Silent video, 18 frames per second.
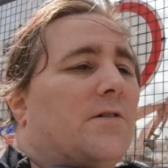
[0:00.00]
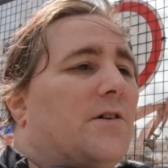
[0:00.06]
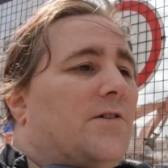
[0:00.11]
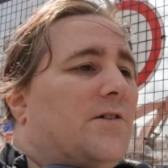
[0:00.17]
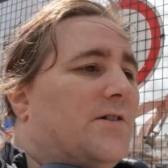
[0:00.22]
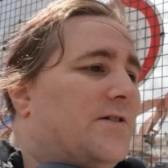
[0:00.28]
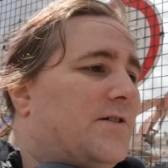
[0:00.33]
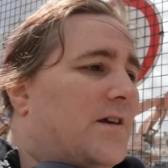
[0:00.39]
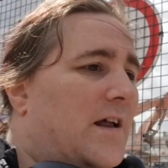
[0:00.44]

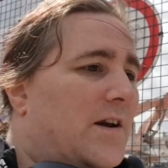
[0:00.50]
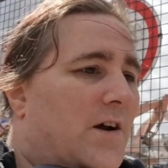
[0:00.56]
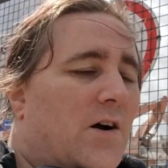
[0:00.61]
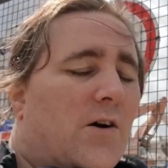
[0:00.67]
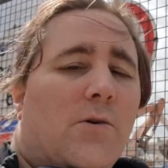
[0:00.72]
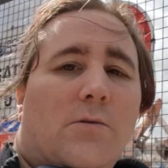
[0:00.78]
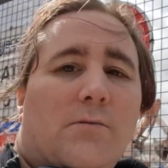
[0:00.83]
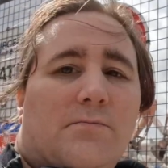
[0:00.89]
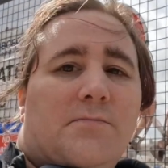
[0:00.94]
Because I
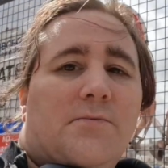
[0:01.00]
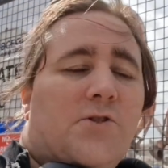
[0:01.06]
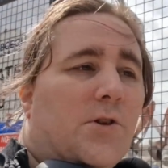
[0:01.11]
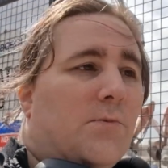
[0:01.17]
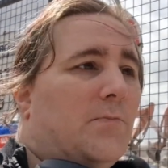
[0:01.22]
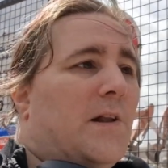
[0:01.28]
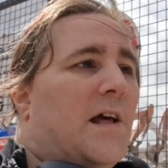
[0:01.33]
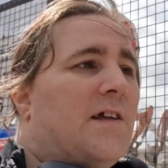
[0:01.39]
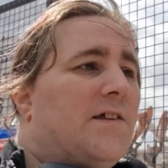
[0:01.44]
know
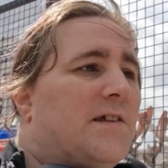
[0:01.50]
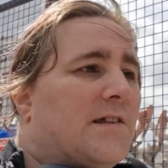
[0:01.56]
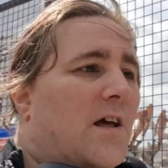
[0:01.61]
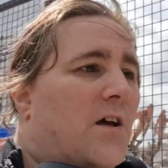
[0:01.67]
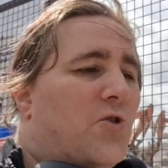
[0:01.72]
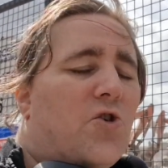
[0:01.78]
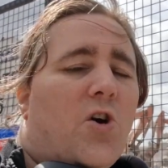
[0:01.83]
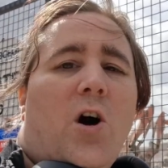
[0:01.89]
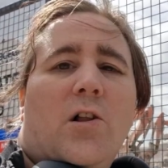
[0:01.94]
some places
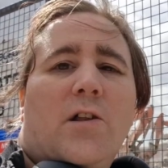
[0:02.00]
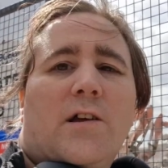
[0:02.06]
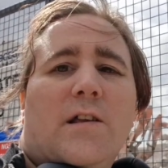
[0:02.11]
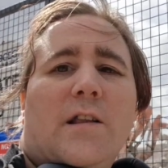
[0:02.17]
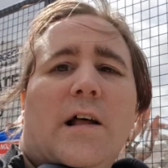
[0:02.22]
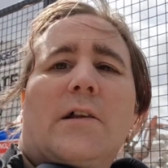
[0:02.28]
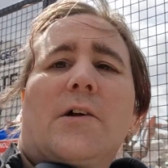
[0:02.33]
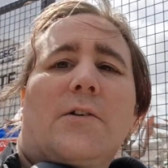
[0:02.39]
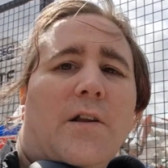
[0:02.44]
like Charlie
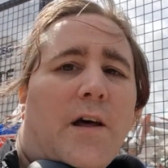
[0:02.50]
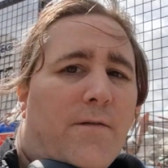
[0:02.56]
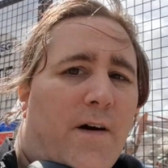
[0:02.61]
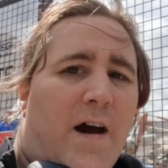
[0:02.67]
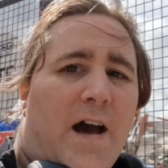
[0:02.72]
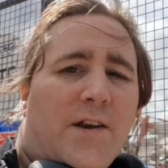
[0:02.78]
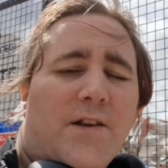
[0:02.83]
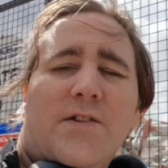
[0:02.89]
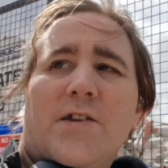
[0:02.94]
and Mallow
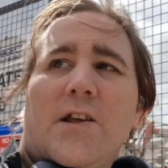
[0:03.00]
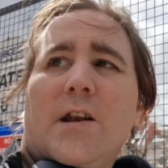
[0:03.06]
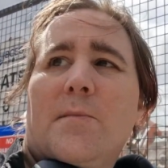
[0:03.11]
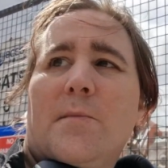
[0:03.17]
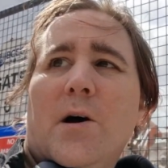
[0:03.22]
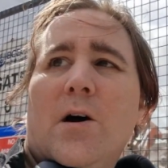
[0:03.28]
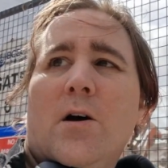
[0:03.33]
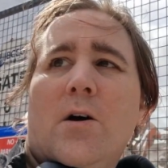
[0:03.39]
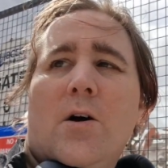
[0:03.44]
never had a
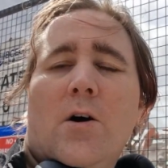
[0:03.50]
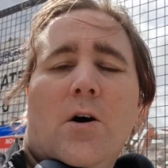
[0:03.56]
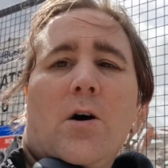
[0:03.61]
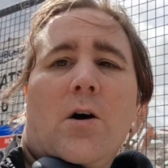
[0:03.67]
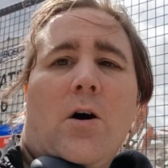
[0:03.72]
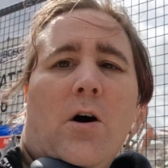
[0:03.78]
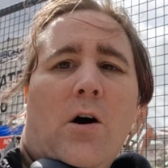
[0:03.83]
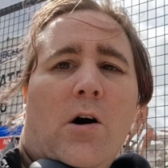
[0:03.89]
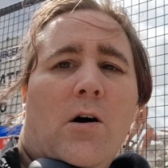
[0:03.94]
cinema,
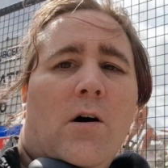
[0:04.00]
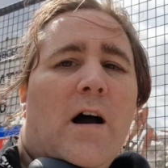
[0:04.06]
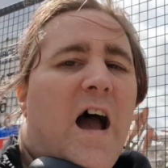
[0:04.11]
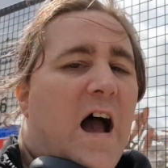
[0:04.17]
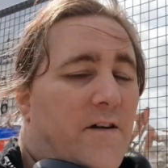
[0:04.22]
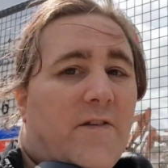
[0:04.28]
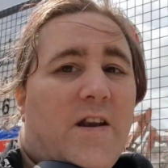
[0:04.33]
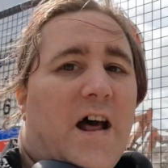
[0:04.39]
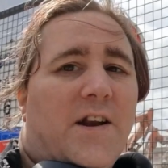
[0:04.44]
or
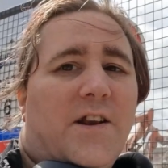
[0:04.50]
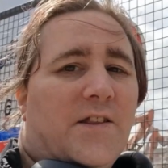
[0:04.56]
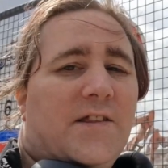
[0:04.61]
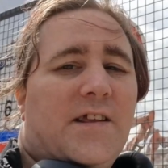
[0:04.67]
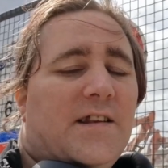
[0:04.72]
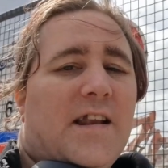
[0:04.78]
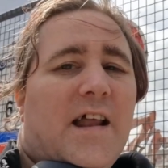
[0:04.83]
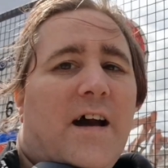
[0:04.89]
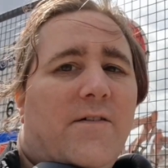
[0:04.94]

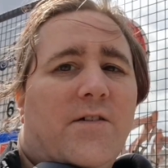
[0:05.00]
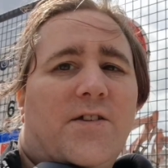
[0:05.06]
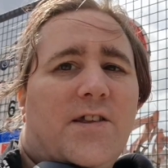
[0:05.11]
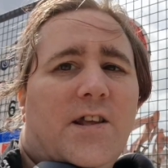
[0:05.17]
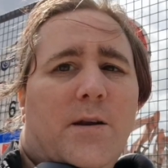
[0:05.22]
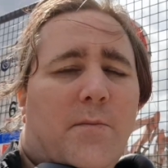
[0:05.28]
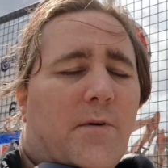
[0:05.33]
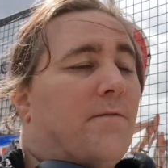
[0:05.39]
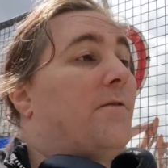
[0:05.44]
didn't have a
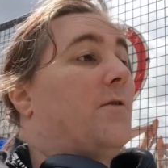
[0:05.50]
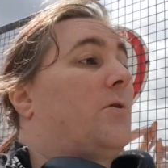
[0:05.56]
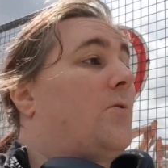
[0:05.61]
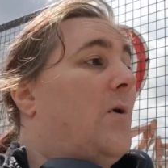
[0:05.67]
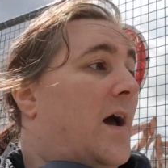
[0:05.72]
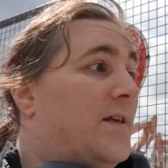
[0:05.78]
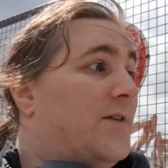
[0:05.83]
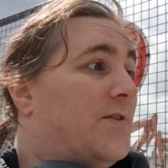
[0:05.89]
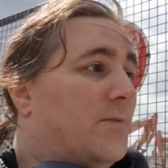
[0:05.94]
cinema for
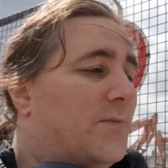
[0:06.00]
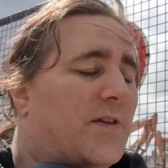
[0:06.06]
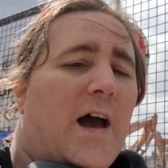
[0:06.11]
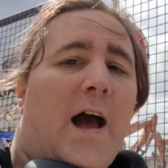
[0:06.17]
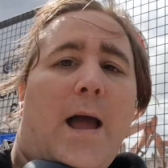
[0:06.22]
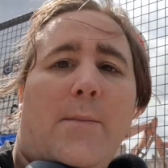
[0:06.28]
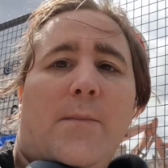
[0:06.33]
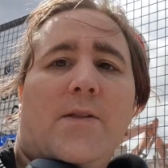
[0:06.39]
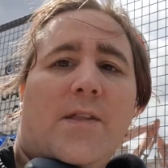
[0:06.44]
quite some
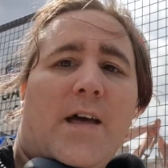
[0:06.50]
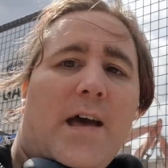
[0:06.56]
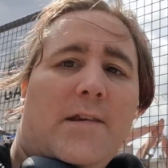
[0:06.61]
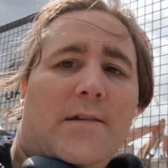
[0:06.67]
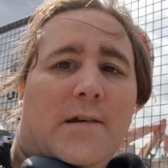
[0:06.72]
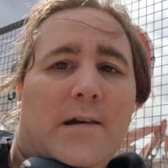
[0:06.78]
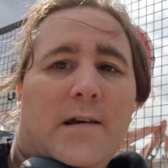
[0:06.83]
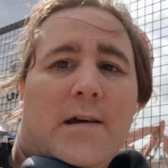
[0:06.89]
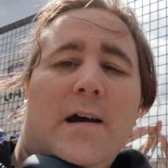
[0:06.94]
time, and
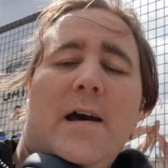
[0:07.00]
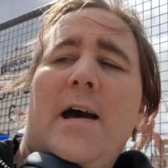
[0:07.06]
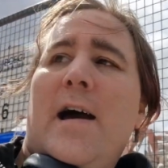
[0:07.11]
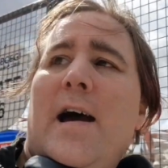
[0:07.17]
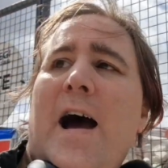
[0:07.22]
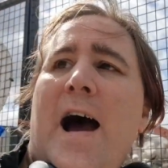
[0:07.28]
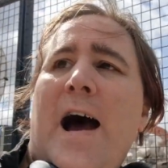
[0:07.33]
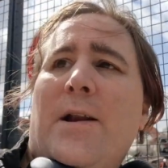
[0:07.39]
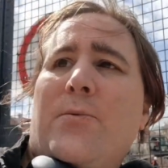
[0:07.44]
then
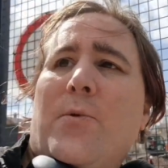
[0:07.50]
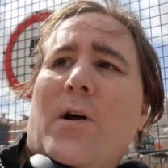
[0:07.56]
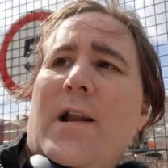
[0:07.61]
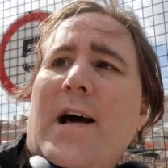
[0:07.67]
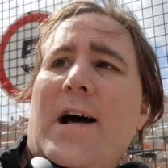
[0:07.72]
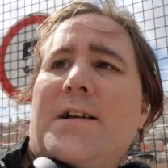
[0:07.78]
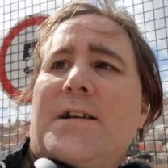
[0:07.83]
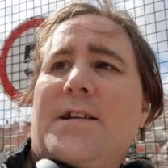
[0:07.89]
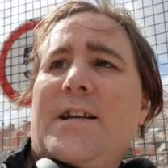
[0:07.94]
had
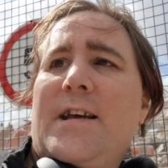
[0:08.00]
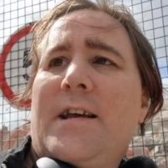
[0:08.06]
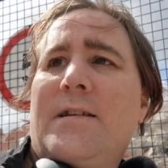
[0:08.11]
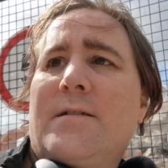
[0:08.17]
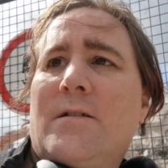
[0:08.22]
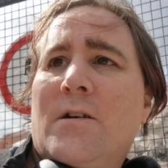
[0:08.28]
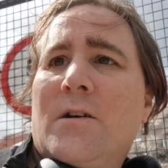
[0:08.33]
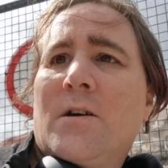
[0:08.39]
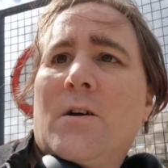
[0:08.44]
one added in.
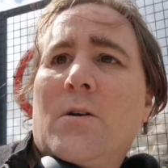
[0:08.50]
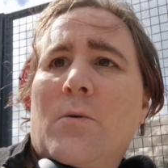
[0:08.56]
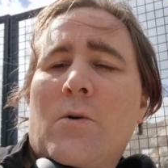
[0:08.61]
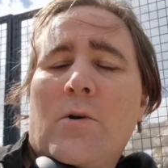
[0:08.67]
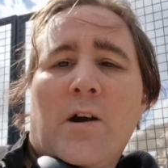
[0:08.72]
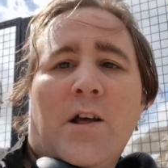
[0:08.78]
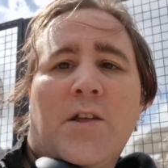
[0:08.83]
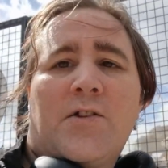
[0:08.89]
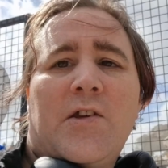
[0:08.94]

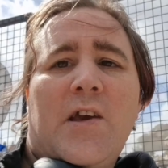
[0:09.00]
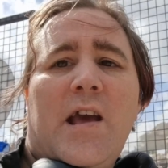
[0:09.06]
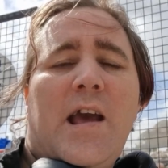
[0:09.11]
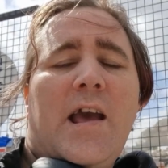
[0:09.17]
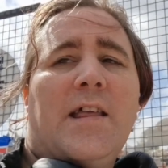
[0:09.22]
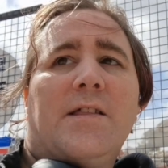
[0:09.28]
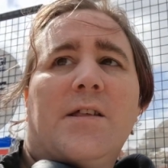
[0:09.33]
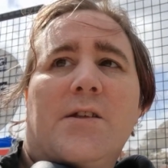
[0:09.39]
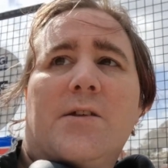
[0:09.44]
Whereas
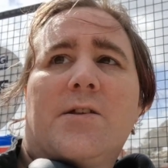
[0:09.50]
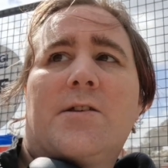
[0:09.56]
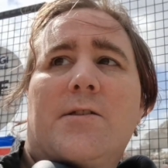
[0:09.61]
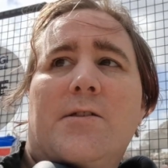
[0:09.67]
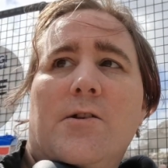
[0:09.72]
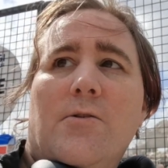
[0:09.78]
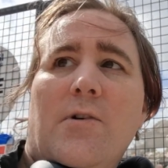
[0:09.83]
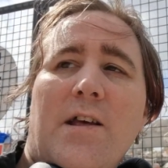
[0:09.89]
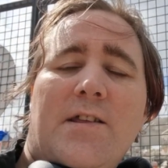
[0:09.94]
here,
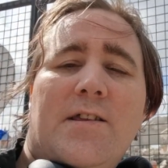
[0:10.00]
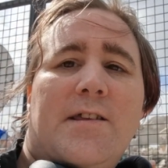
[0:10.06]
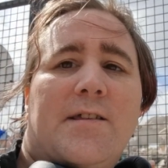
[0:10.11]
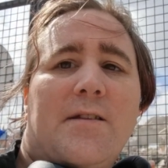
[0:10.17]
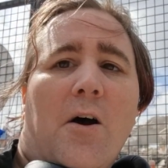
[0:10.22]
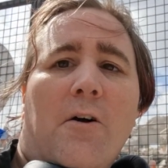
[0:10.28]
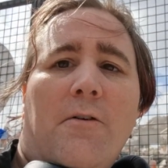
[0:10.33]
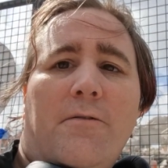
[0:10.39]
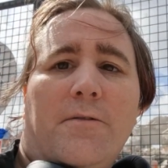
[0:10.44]
there is
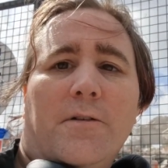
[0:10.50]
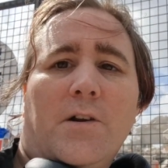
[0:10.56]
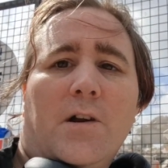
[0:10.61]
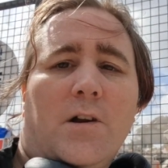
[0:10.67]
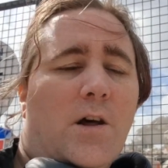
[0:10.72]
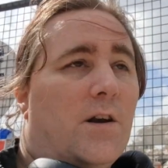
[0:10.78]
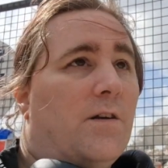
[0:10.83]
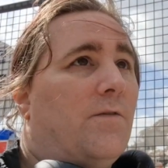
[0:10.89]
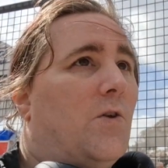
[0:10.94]
stuff and
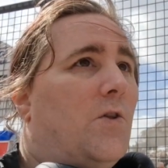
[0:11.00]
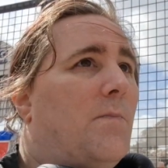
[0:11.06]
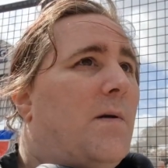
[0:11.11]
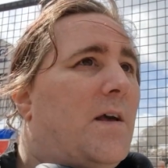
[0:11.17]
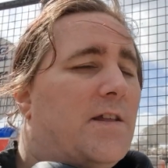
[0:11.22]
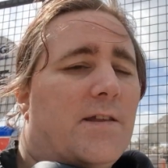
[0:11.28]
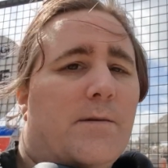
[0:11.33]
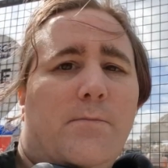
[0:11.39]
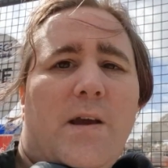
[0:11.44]
a lot of other
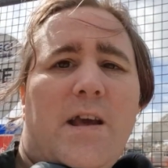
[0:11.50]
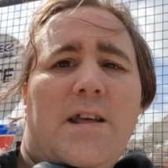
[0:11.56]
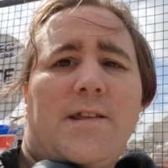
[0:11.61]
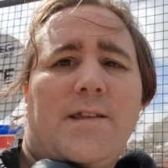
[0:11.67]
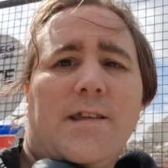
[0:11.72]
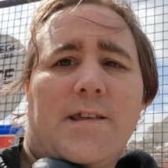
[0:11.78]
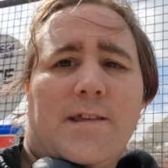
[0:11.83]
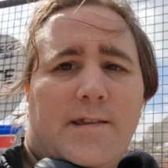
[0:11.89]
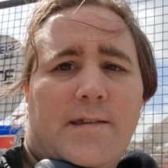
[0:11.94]
bits and
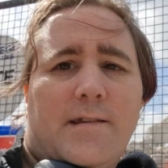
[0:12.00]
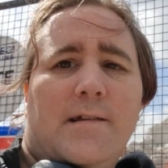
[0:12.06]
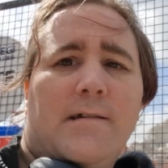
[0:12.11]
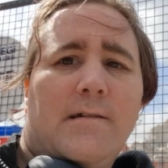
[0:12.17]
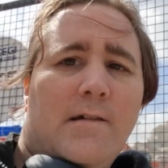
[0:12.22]
pieces.